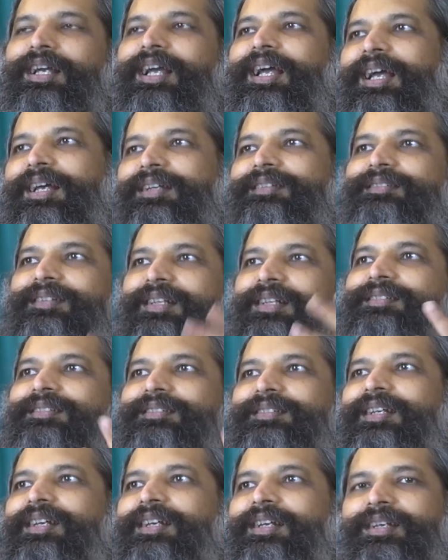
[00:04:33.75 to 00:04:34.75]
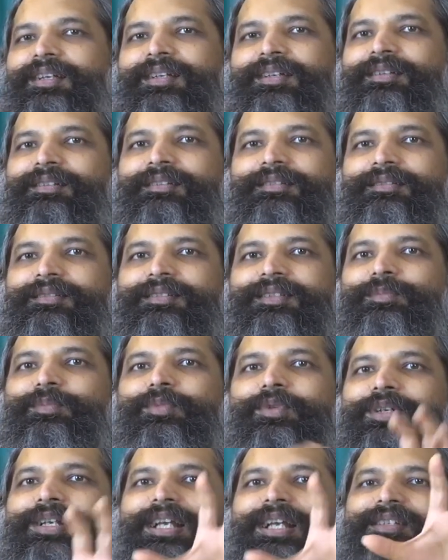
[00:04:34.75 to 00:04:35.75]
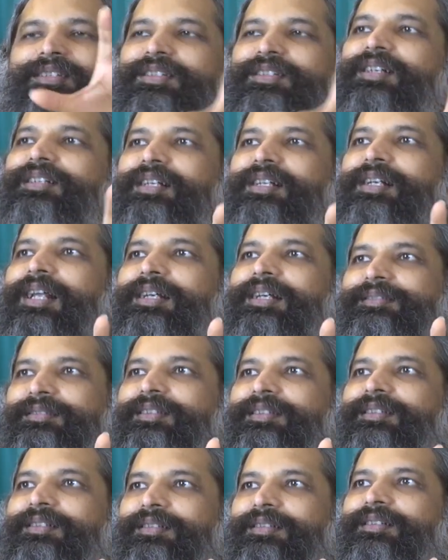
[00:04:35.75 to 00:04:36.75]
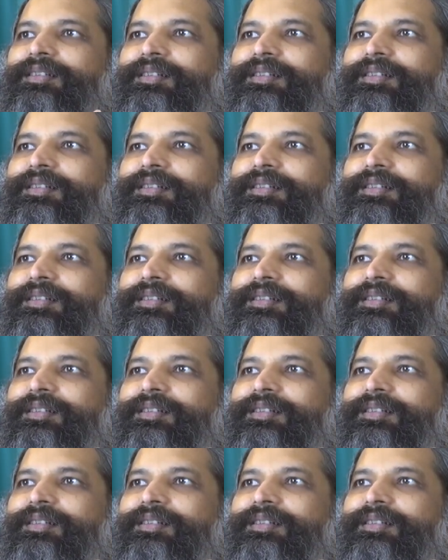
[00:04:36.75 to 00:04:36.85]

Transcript: as, let's say, the more externalizing